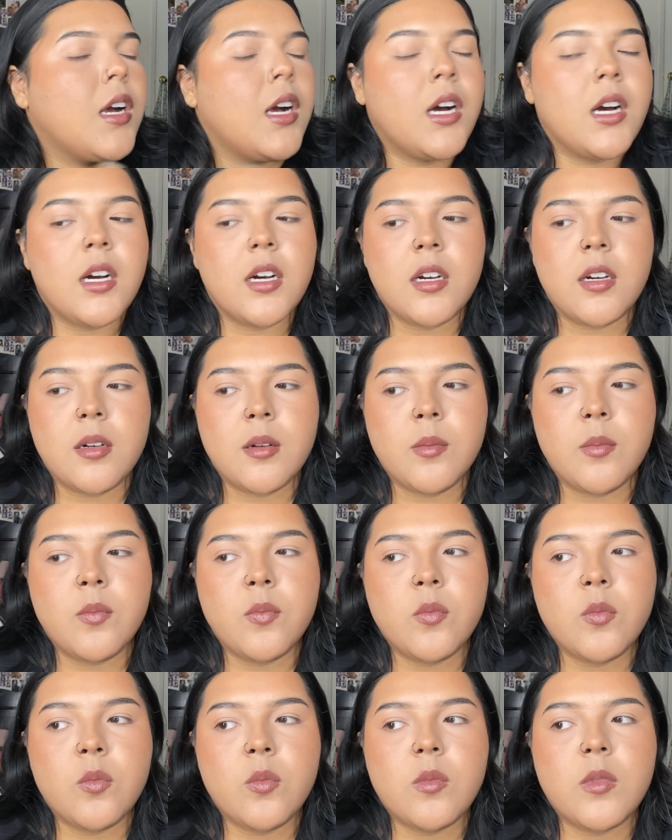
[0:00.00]

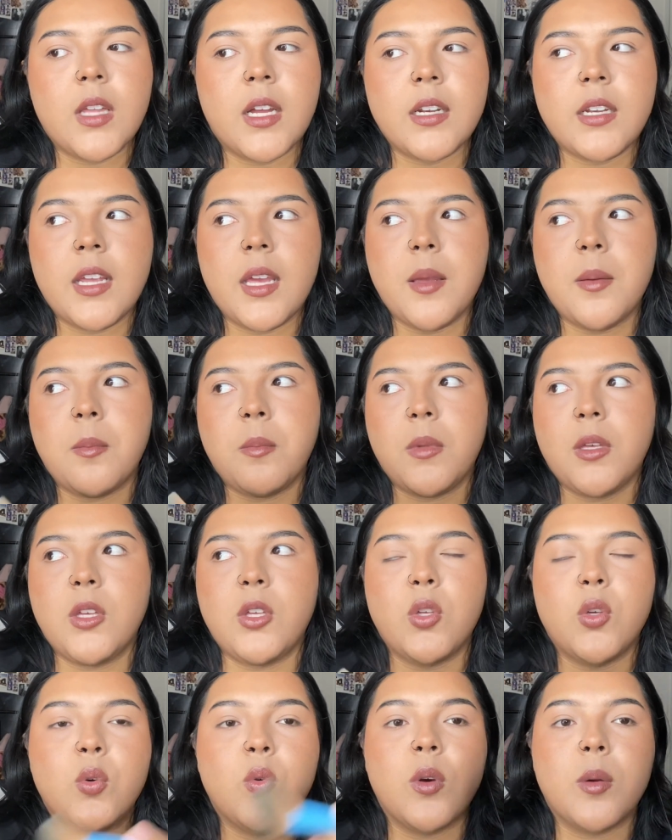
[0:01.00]
that day me, you,